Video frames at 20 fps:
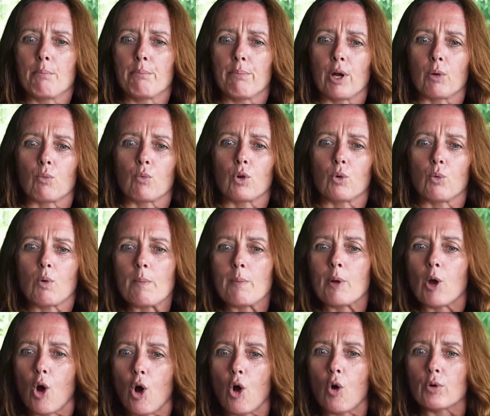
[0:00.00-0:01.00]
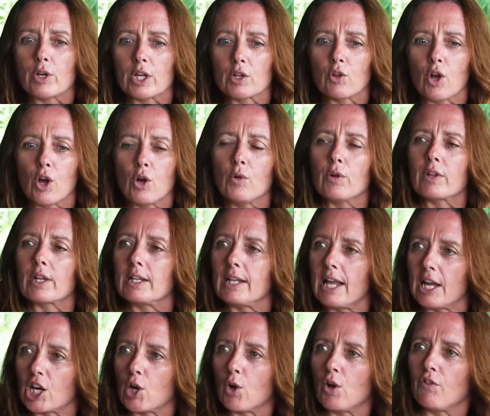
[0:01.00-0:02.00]
But when we were holding those and
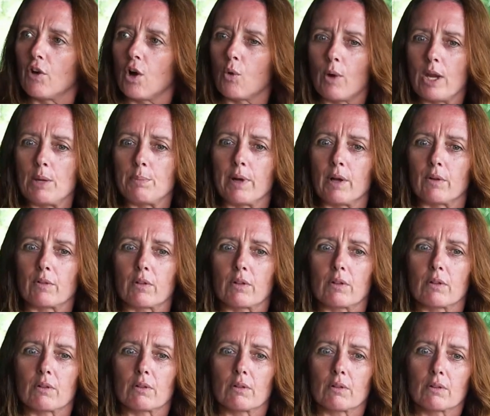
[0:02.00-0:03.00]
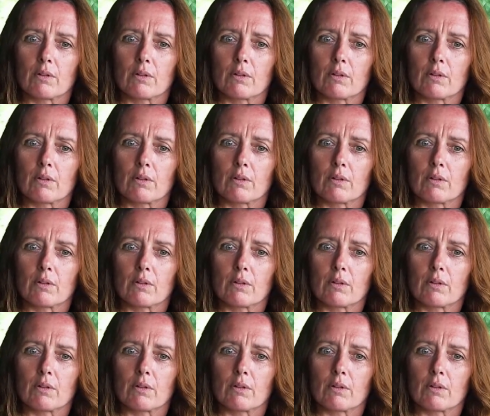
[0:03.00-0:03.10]
let go of our weight belts,